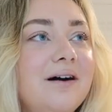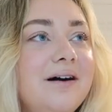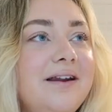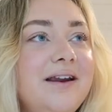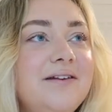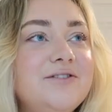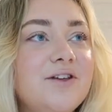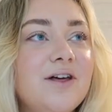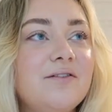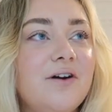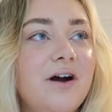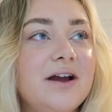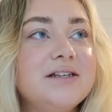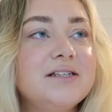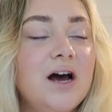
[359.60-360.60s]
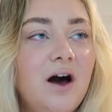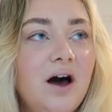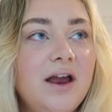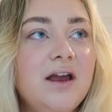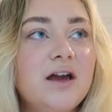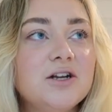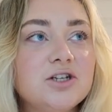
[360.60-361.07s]
I didn't even do that right.
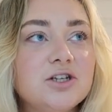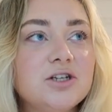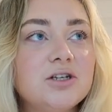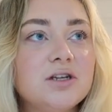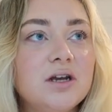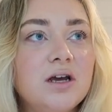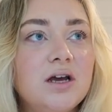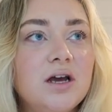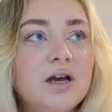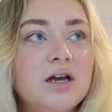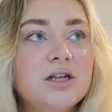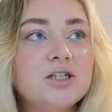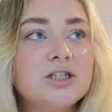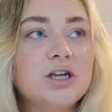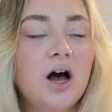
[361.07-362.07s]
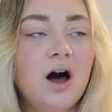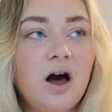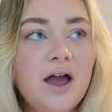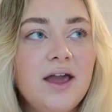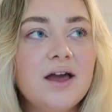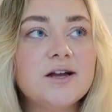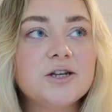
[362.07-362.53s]
Tie a
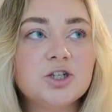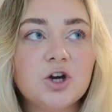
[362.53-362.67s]
tie a